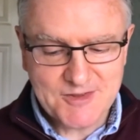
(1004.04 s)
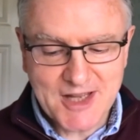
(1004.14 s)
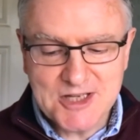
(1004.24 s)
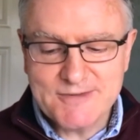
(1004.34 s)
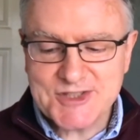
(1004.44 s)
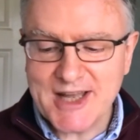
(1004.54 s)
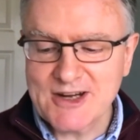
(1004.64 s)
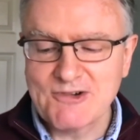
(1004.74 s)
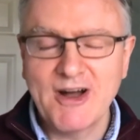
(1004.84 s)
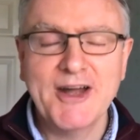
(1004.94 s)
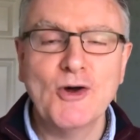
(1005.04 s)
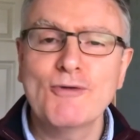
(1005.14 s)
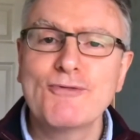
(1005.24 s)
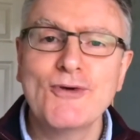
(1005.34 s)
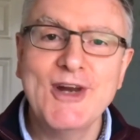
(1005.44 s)
Thank you for Zechariah
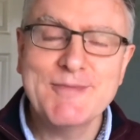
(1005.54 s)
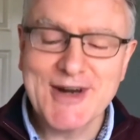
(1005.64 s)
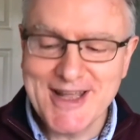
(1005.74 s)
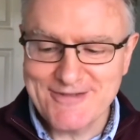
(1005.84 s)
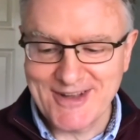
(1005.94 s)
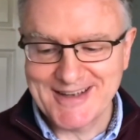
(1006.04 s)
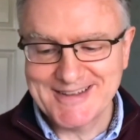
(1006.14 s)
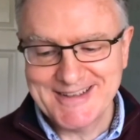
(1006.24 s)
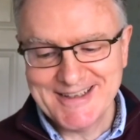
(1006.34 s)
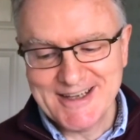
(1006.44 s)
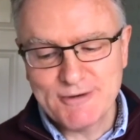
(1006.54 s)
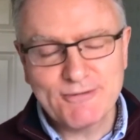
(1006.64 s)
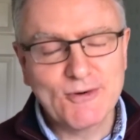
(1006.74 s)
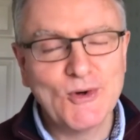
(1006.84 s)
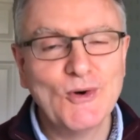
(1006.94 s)
not fully believing,
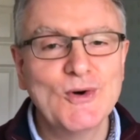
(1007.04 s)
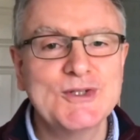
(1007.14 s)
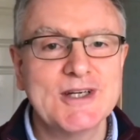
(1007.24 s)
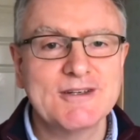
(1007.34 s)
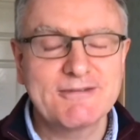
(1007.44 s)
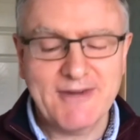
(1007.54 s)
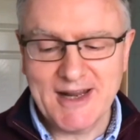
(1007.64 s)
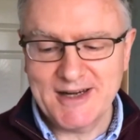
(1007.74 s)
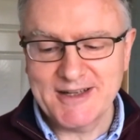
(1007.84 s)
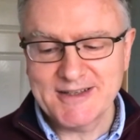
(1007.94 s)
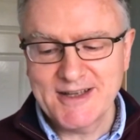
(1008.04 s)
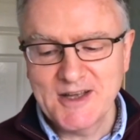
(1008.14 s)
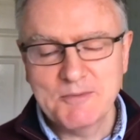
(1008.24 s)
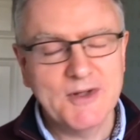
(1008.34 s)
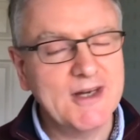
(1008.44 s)
flawed and failing,
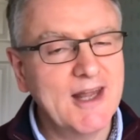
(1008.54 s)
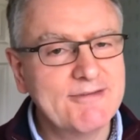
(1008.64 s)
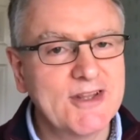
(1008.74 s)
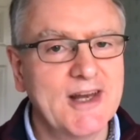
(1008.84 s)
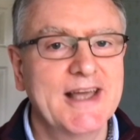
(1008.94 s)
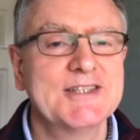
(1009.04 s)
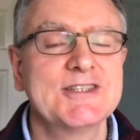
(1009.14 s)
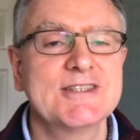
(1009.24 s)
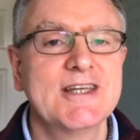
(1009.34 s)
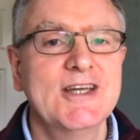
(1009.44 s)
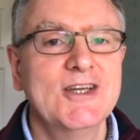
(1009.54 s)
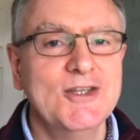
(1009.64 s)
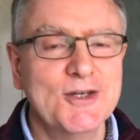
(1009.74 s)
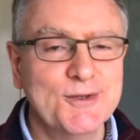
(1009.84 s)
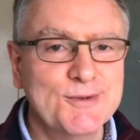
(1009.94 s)
but nevertheless
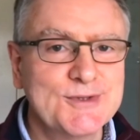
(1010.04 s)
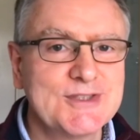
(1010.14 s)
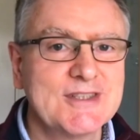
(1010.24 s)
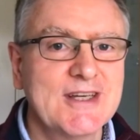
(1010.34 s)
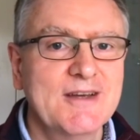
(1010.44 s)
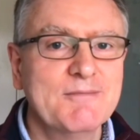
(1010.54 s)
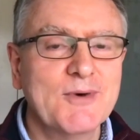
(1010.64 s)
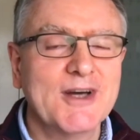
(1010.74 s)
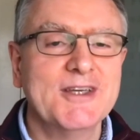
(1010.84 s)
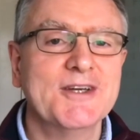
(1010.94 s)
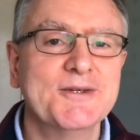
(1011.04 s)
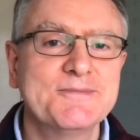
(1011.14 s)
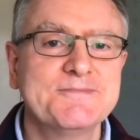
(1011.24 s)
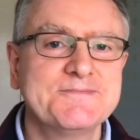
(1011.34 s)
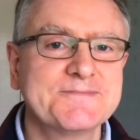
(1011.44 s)
used by you.
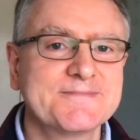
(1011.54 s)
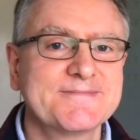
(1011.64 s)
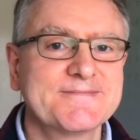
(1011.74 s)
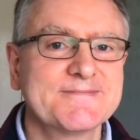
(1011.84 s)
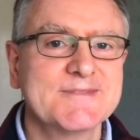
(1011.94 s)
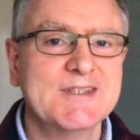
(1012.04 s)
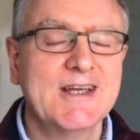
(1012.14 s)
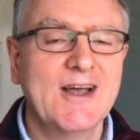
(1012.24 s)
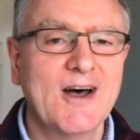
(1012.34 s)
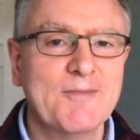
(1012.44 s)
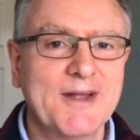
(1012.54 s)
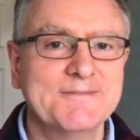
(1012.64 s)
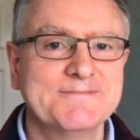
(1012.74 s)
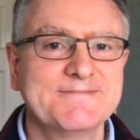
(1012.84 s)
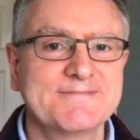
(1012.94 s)
Amen.